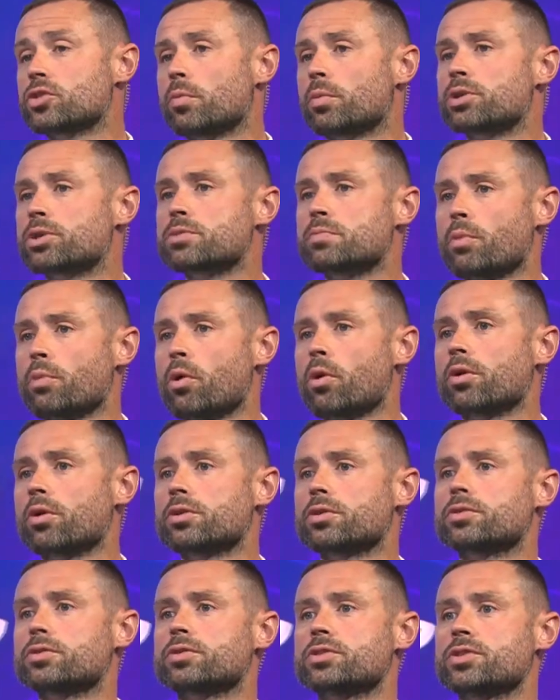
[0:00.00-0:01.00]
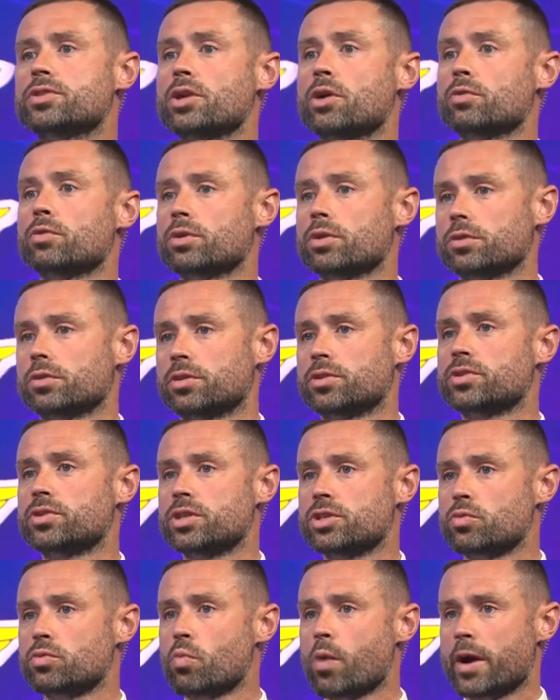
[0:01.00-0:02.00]
so, but it's important to see how the
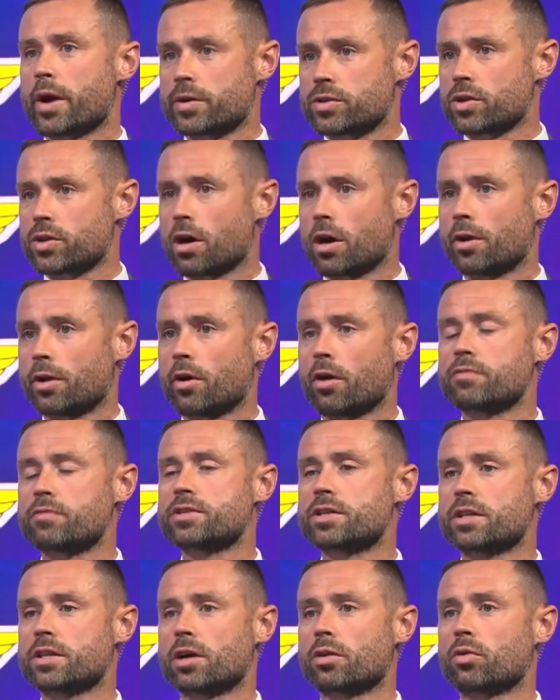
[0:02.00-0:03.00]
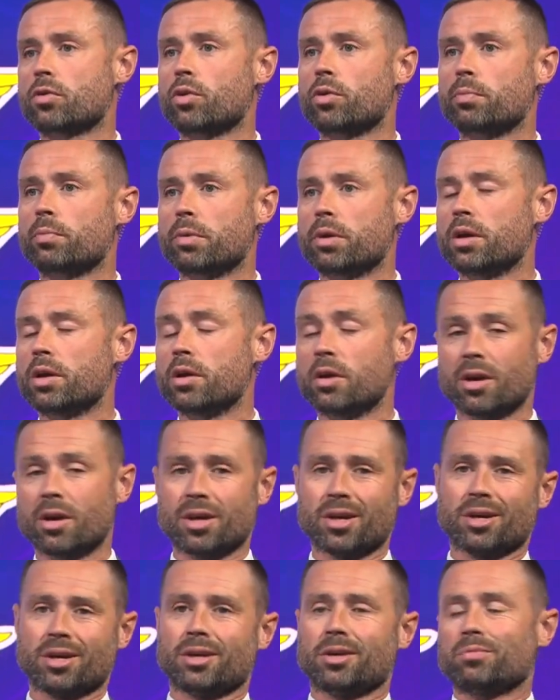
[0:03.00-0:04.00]
season wears on. Obviously, they're going to be
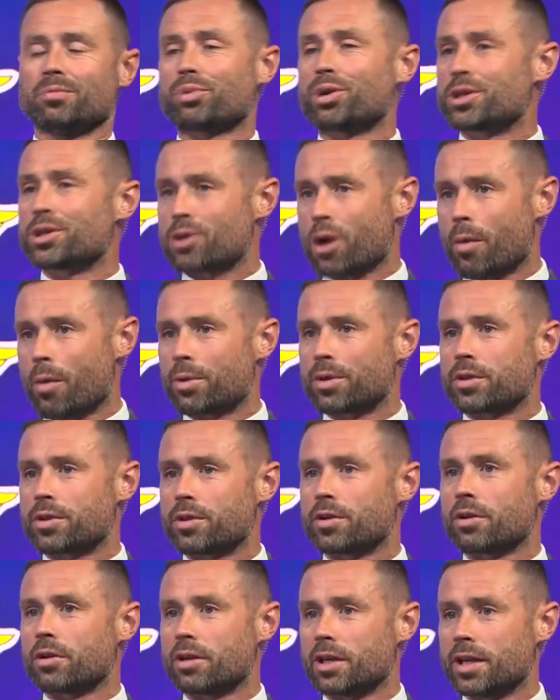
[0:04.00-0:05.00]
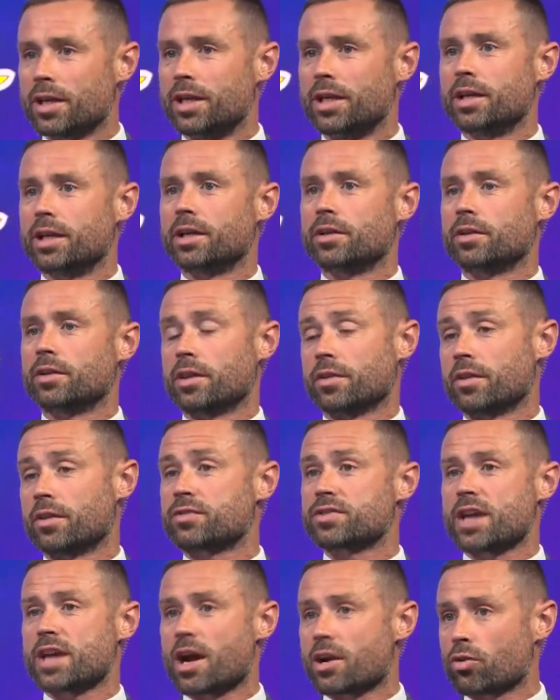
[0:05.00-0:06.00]
predominant in their league and
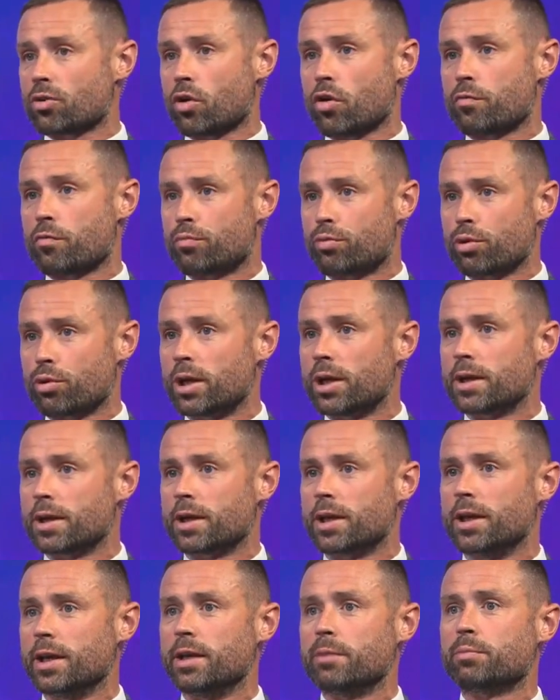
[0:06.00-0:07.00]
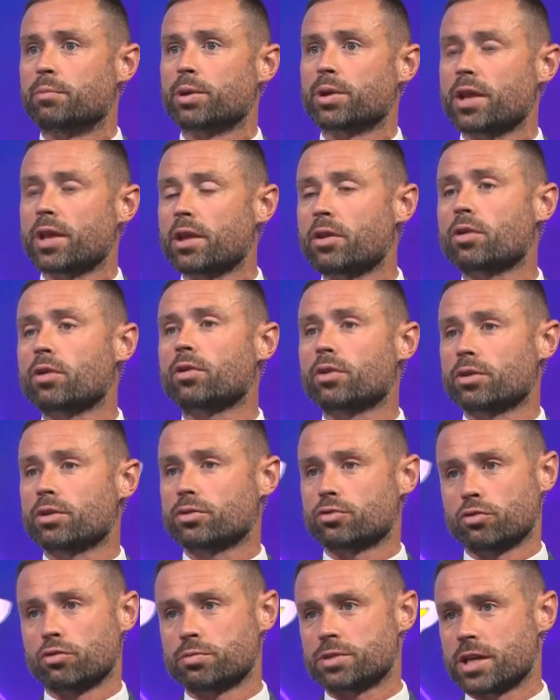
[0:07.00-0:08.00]
they've started off brilliantly, but then they're going to get
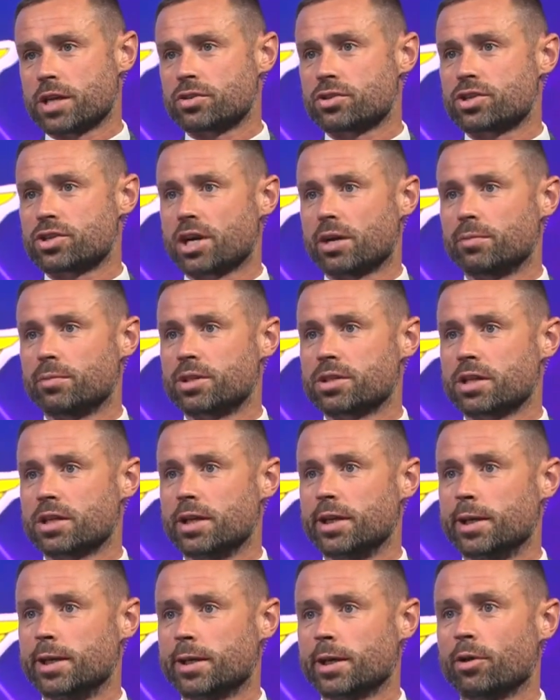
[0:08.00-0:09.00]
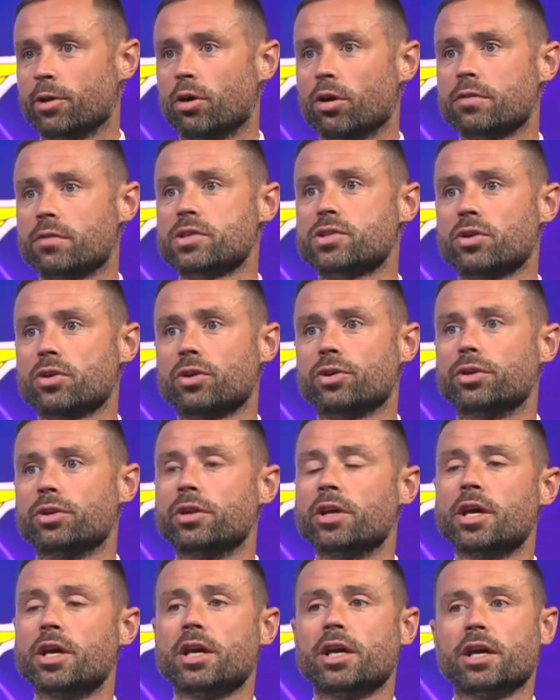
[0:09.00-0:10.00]
to group stage of the Champions League, and all of a
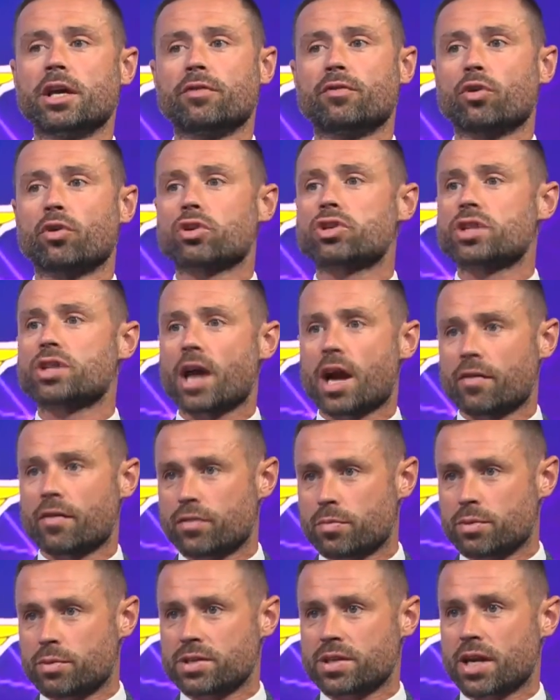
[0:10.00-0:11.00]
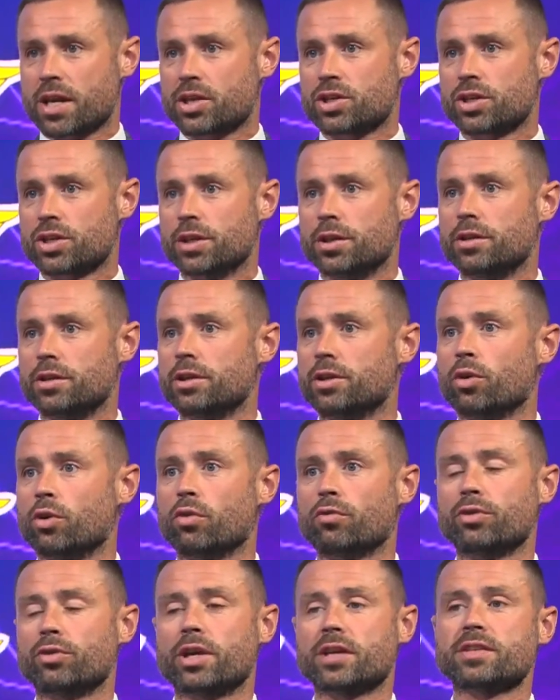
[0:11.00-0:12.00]
sudden, if you're starved of possession, you
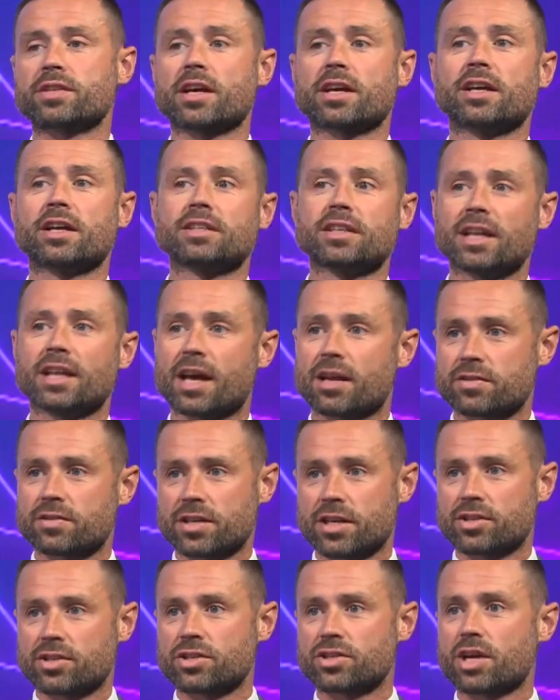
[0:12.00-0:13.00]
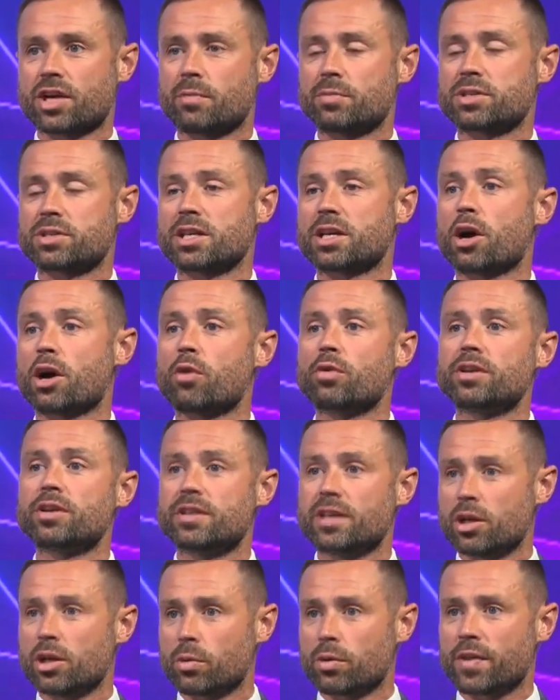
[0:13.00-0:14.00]
know, if you get stuck into the last stage of the Champions League, how you
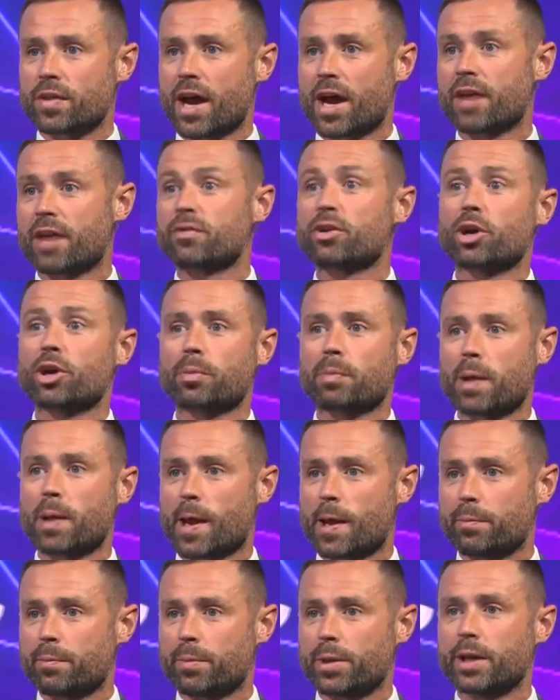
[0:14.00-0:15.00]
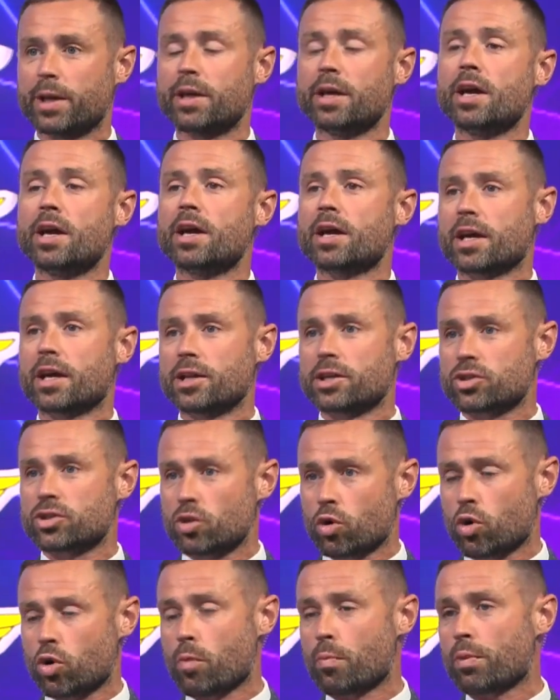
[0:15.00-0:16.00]
deal with that? Have you got a plan B? Can you
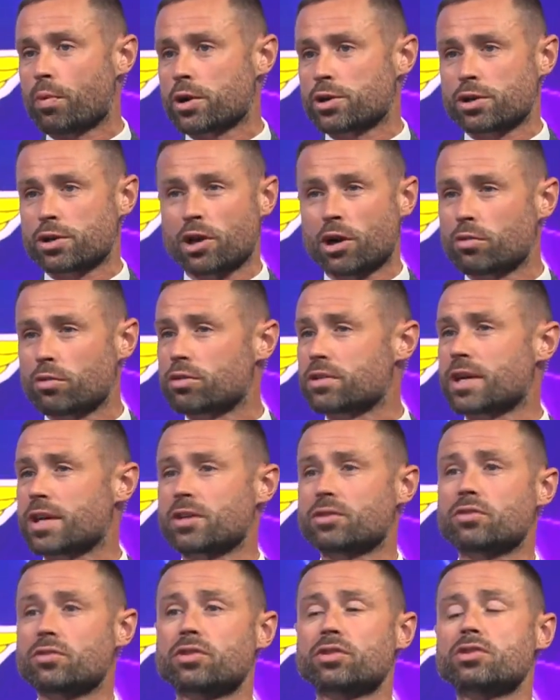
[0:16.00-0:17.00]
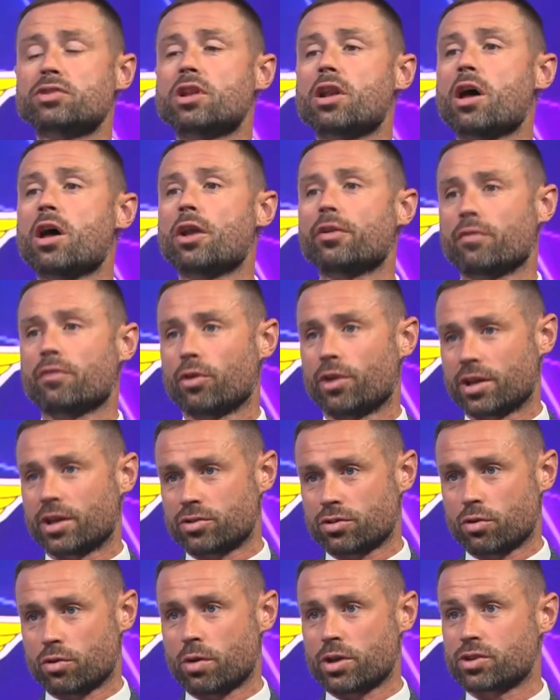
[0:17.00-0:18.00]
soak up pressure, counter-attack? So there's a lot of
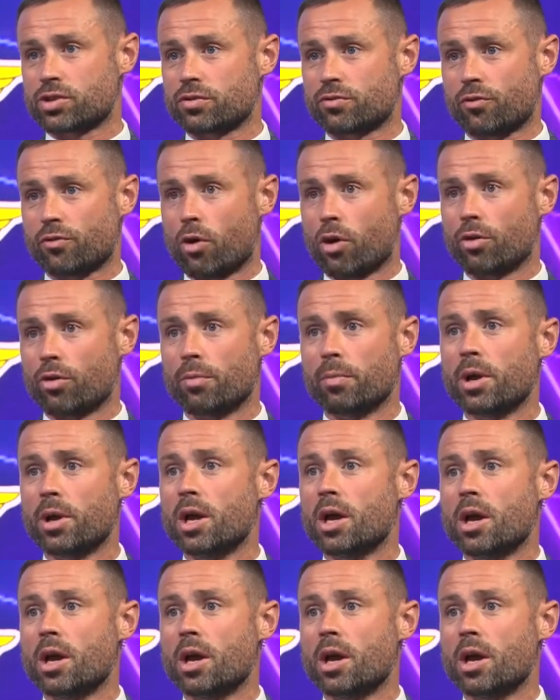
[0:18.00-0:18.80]
unanswered questions for them.